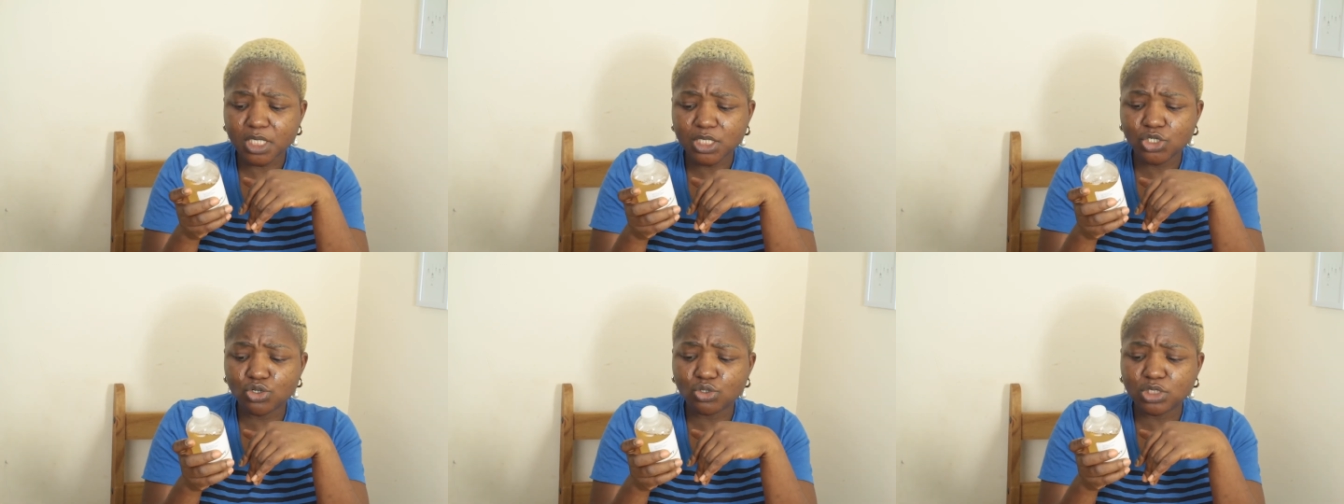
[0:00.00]

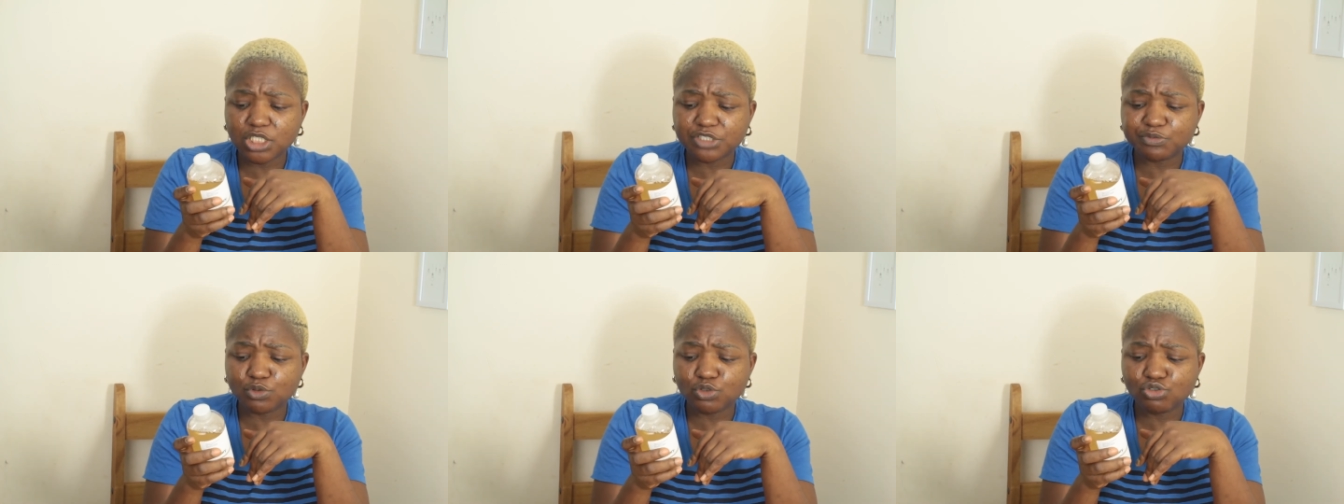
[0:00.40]

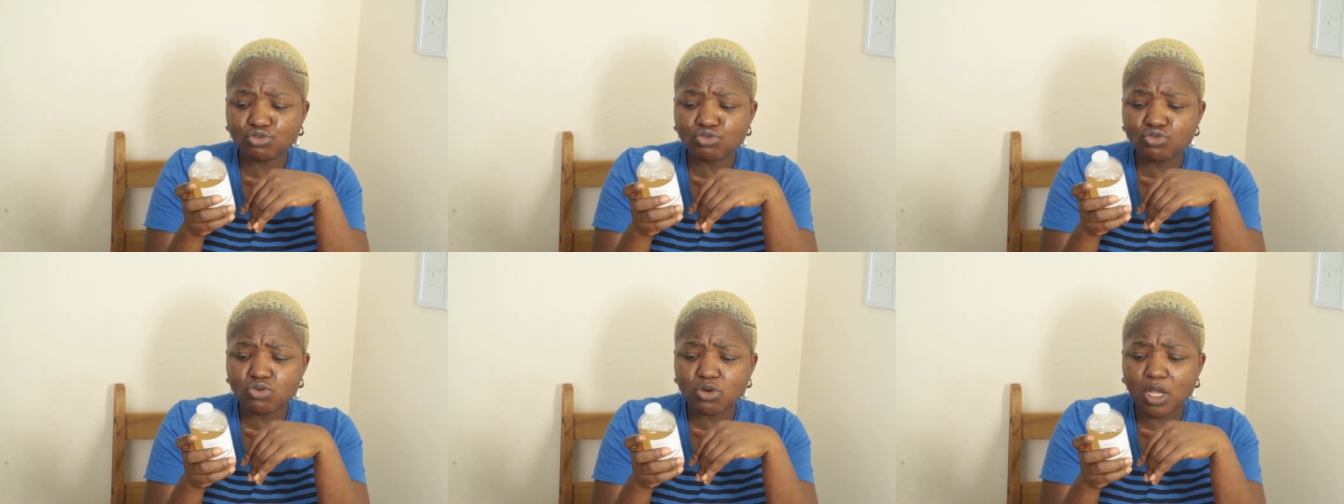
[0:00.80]
this will
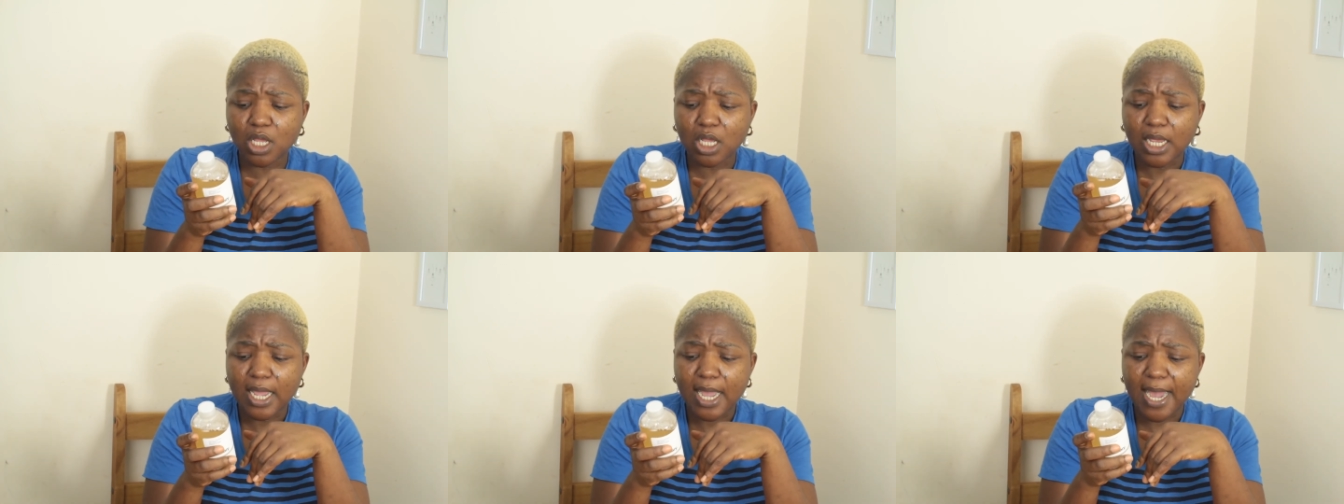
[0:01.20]
do
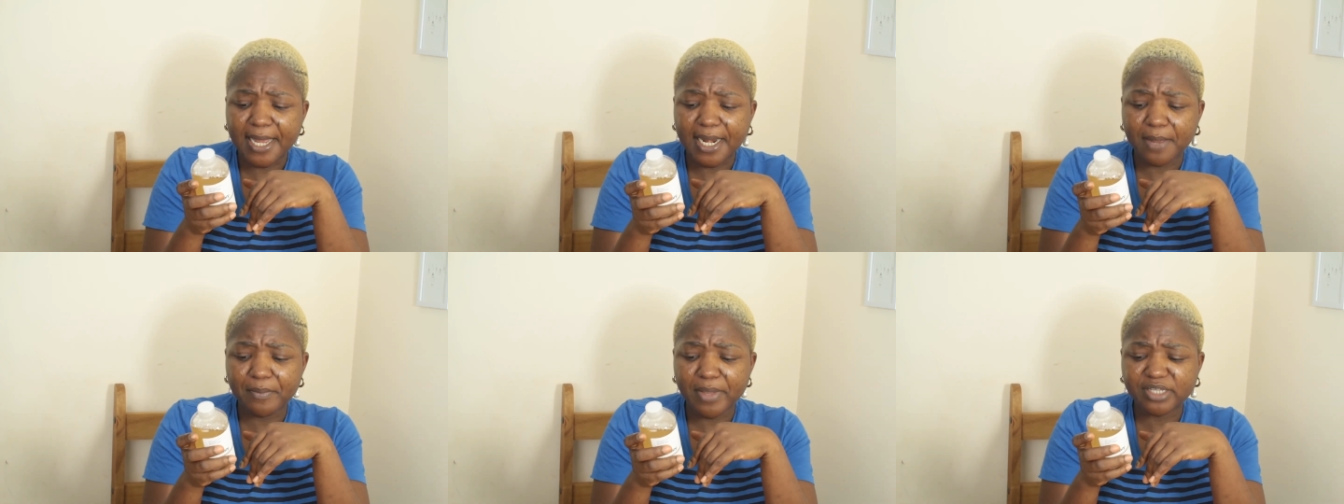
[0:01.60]

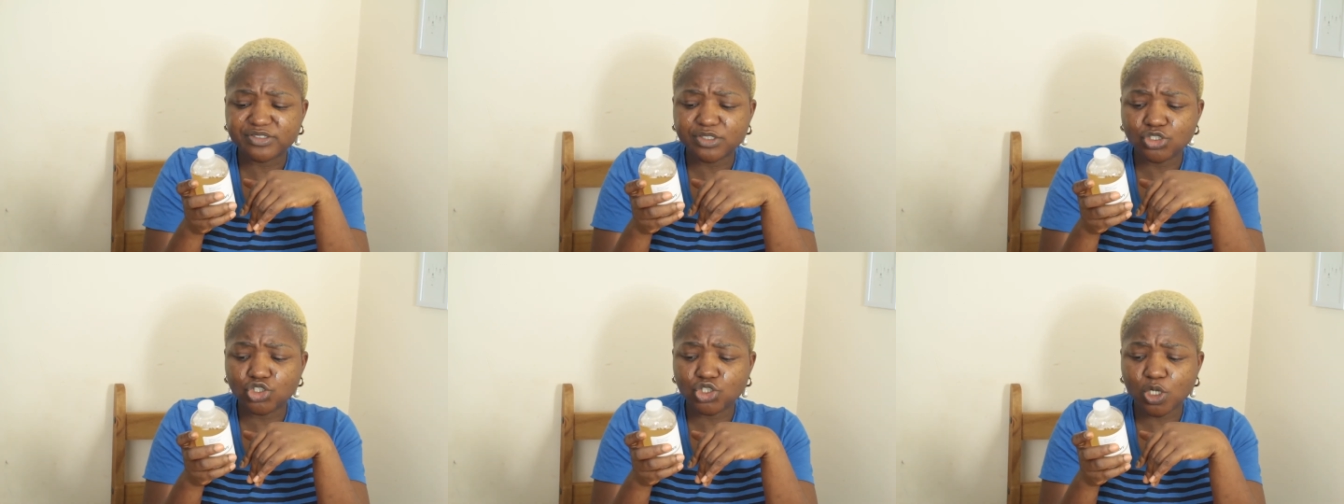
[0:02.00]
an
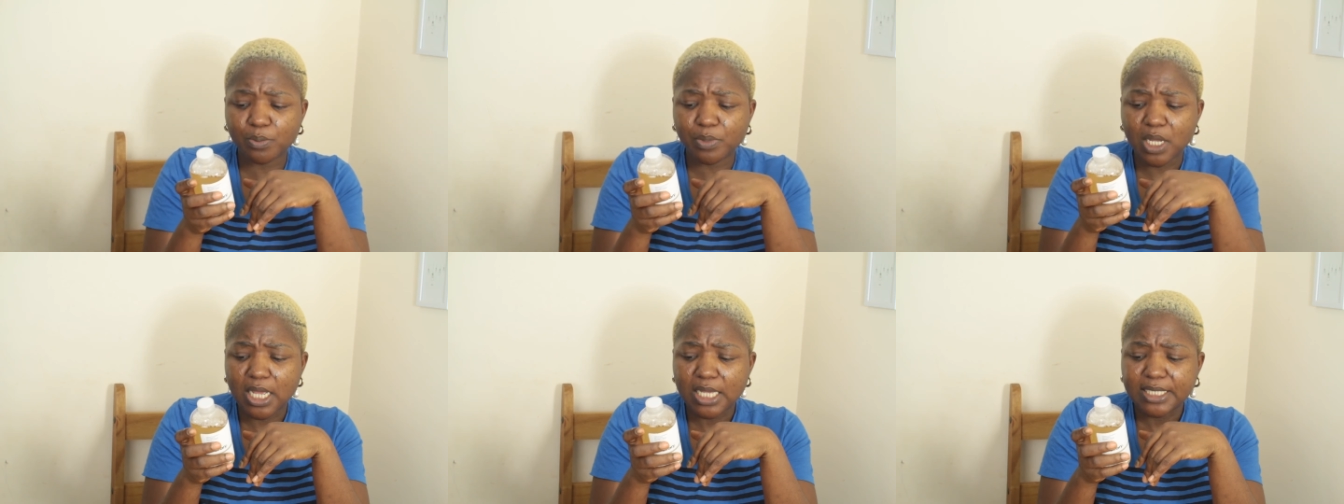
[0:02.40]
amazing job.